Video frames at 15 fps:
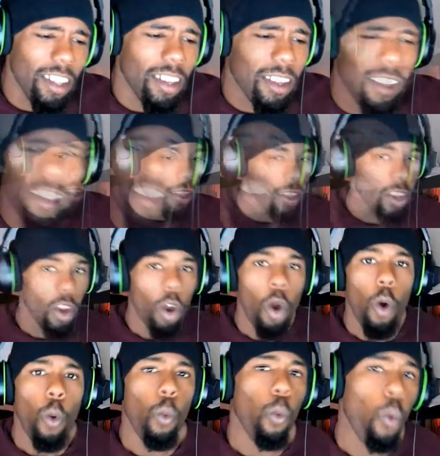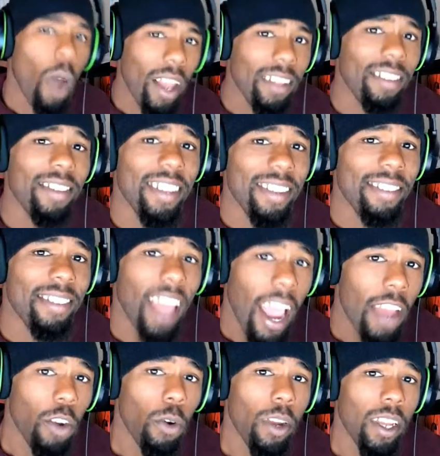Look. Was this
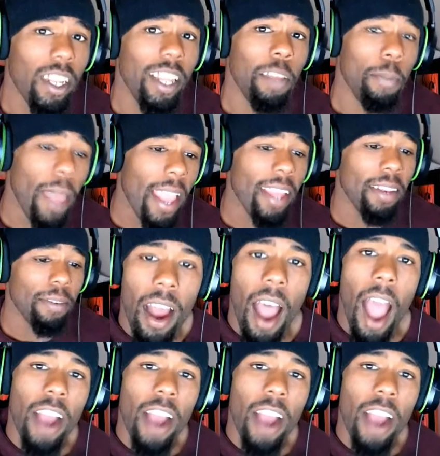title clickbait?